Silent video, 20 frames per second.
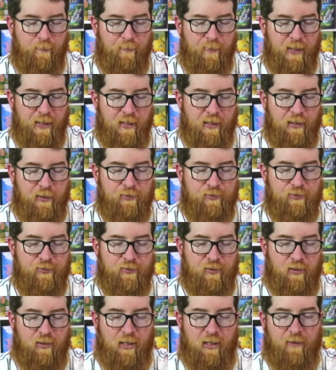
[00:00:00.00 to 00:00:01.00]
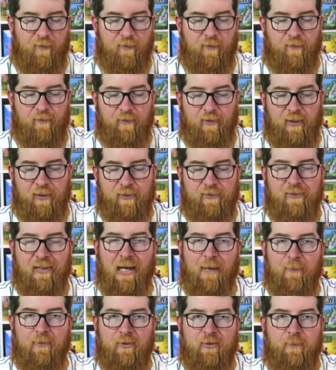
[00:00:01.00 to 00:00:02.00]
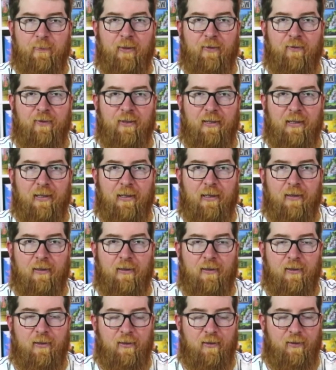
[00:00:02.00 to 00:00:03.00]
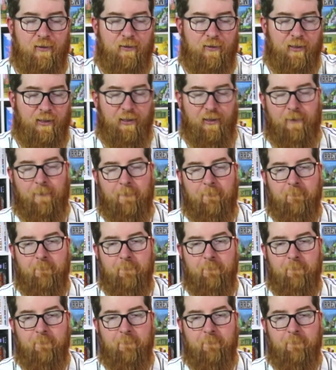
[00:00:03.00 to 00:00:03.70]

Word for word: because a lot of the, this game is about the the